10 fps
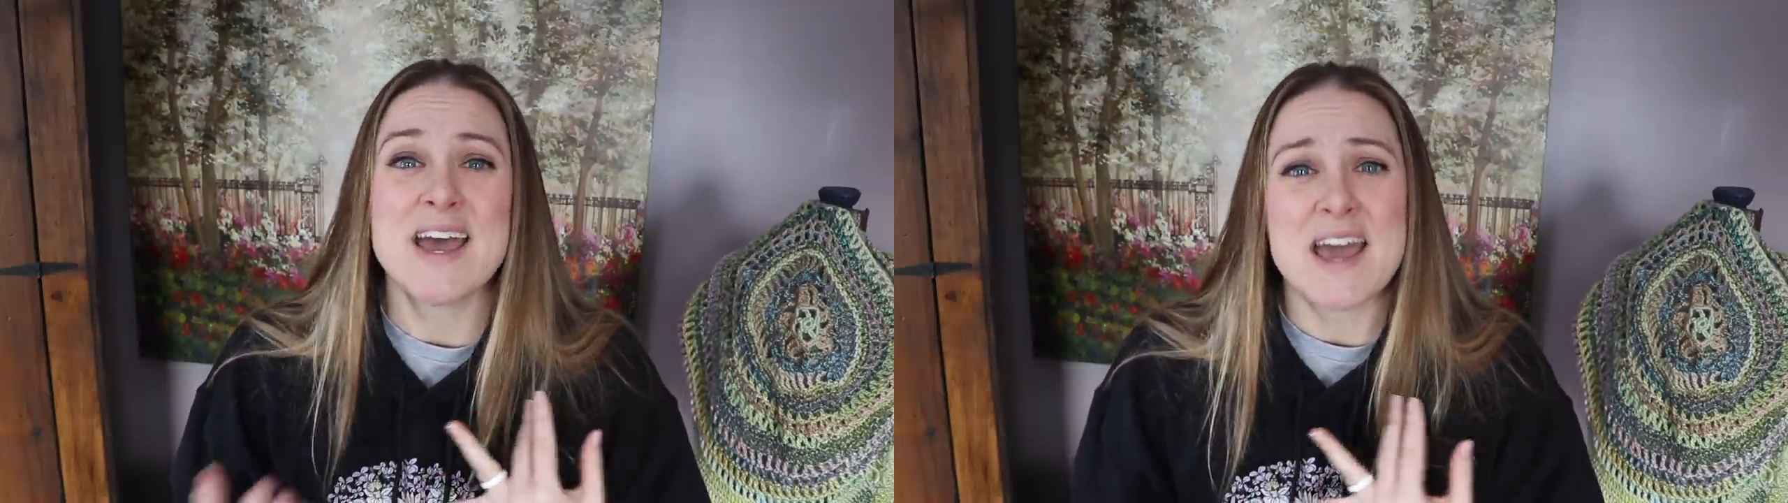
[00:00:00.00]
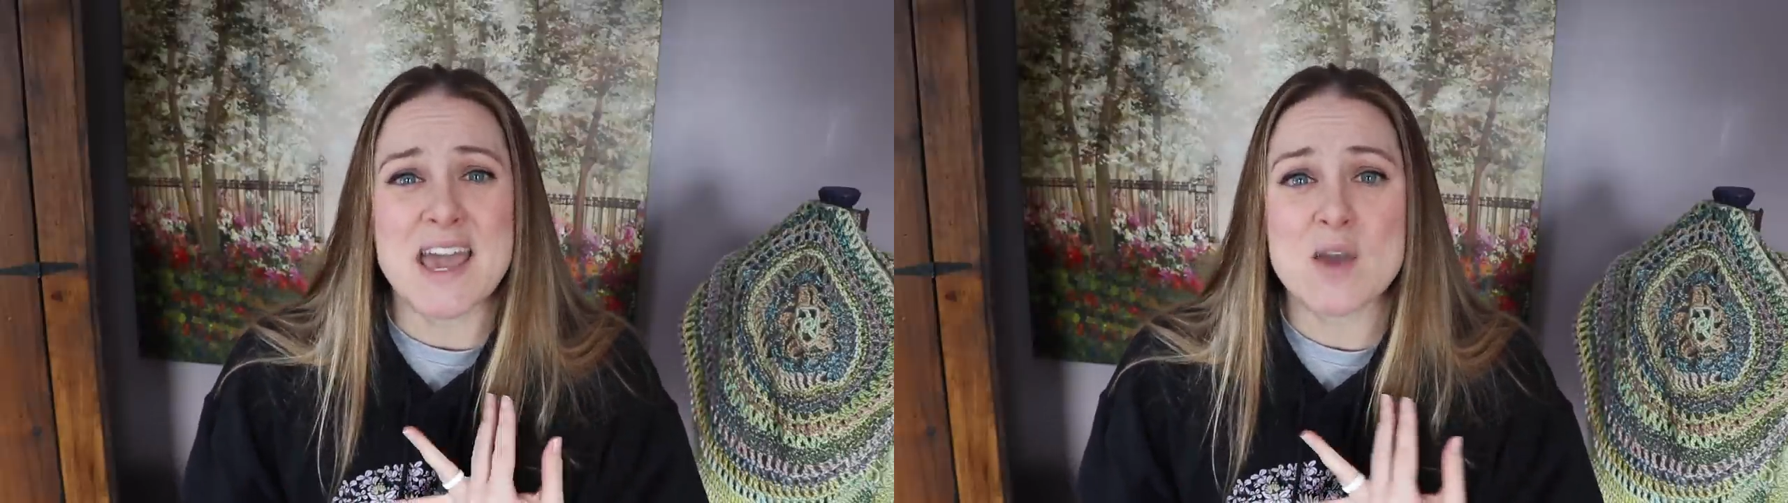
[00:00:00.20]

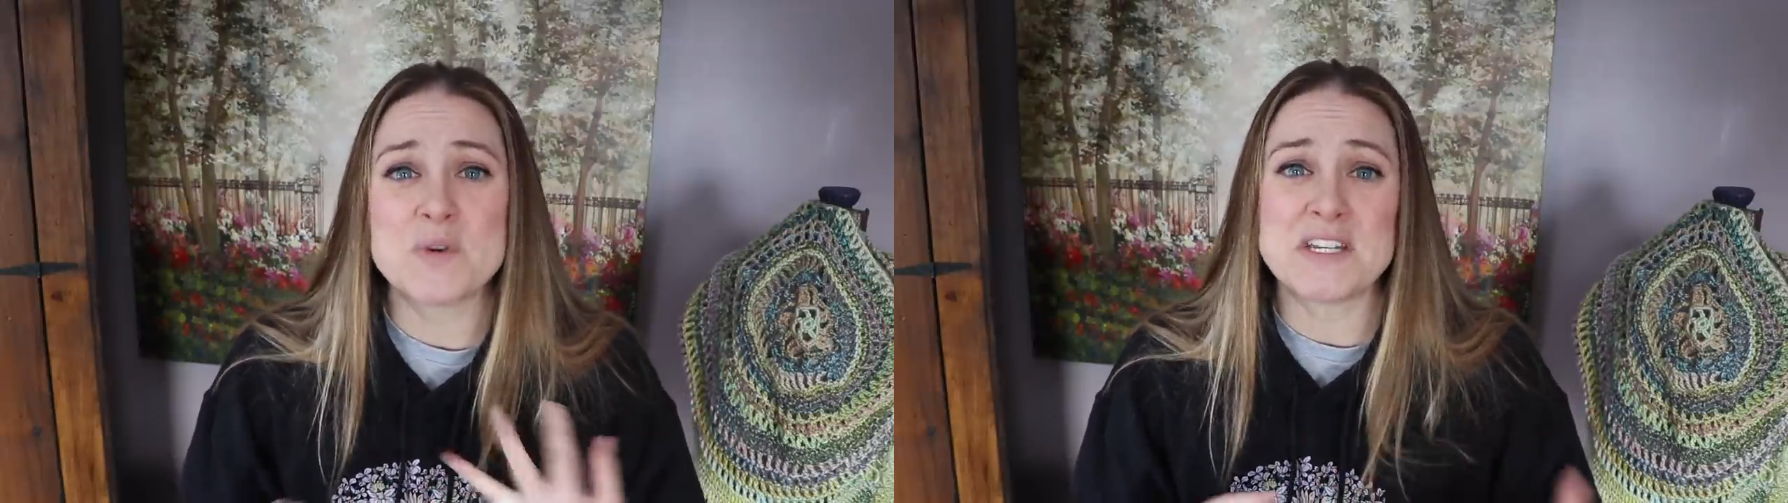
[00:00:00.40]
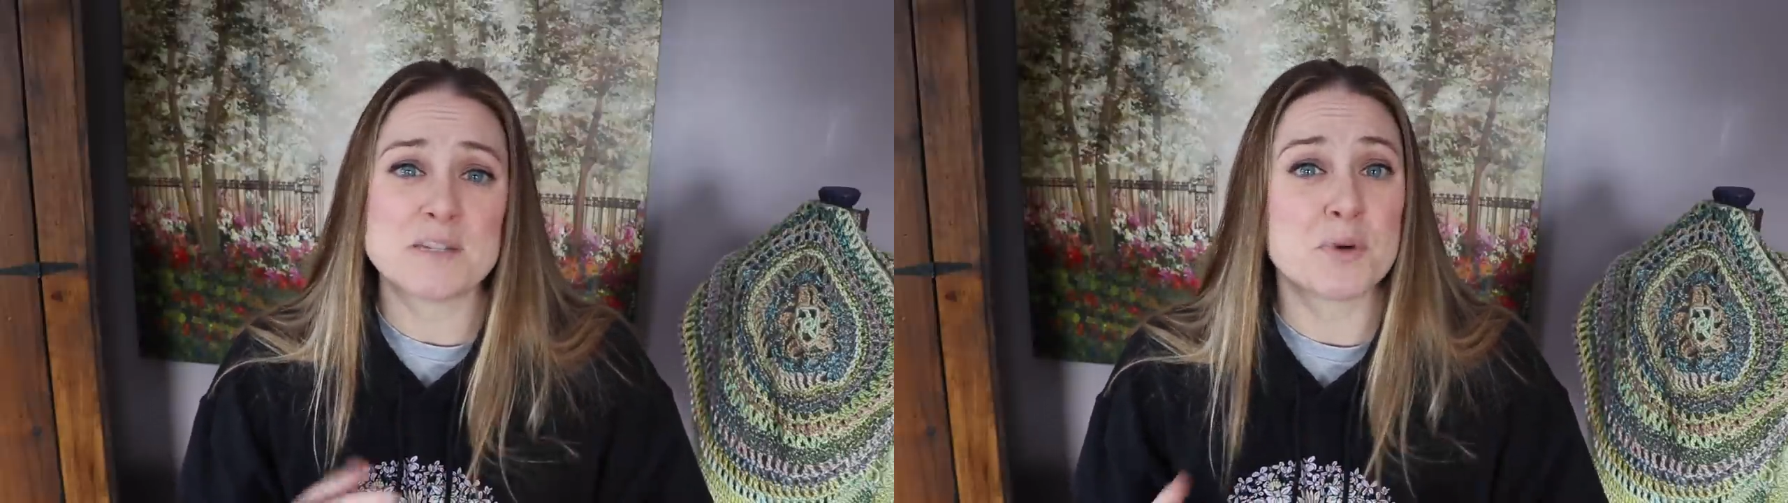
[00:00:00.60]
hey,
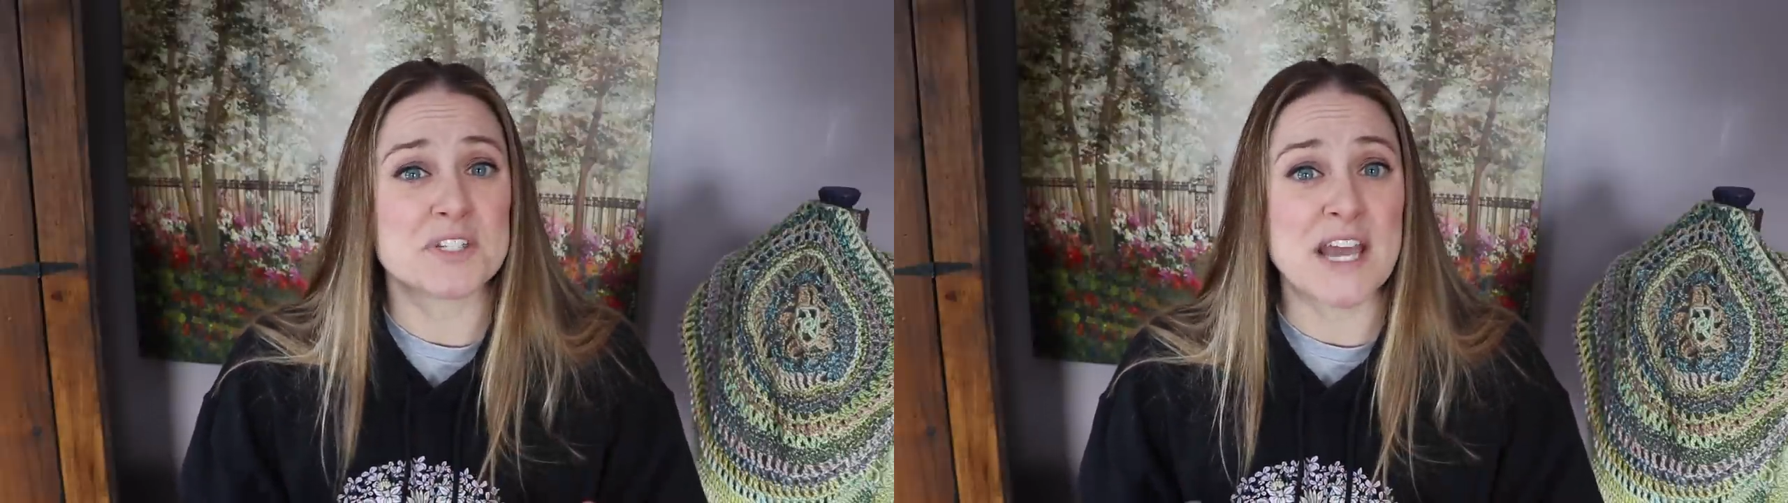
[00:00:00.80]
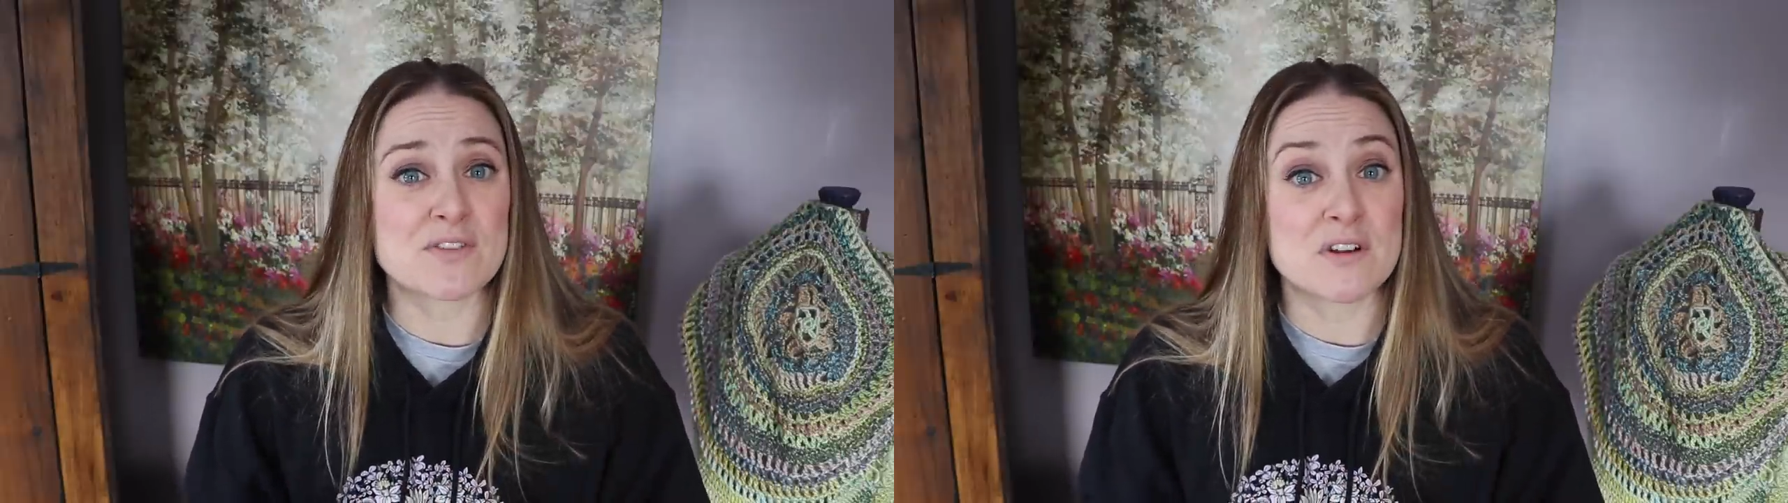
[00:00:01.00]
we need to put
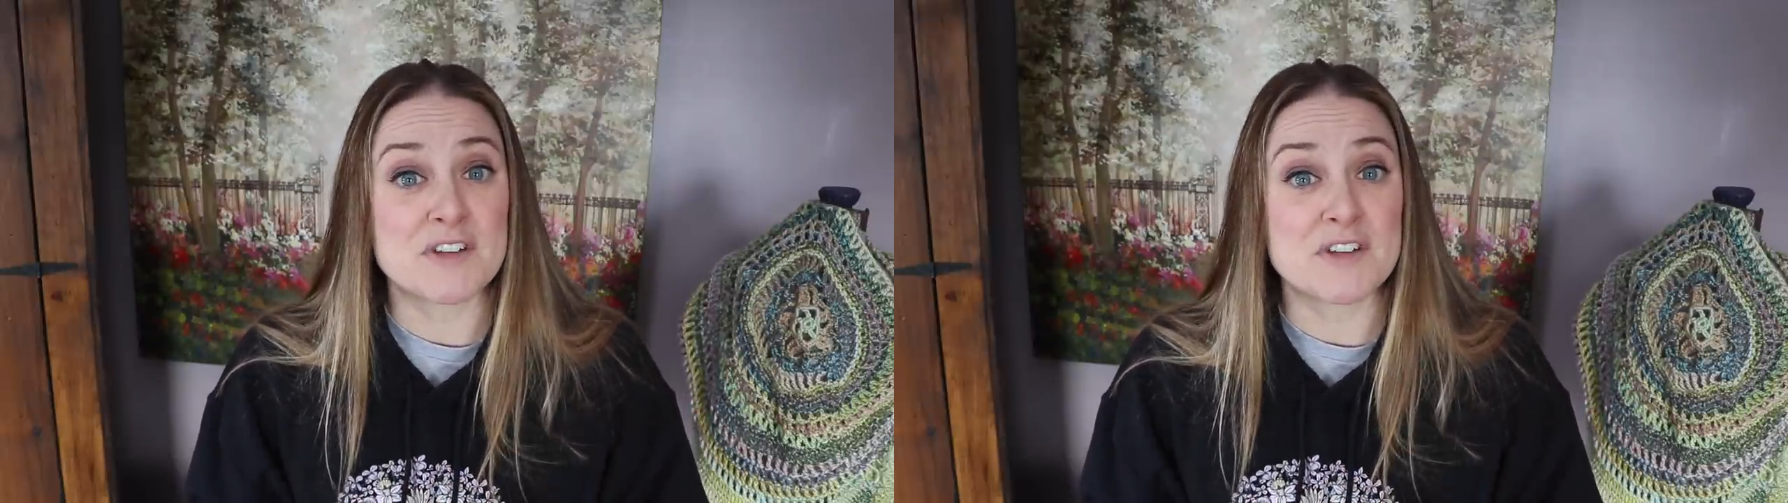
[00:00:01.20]
together a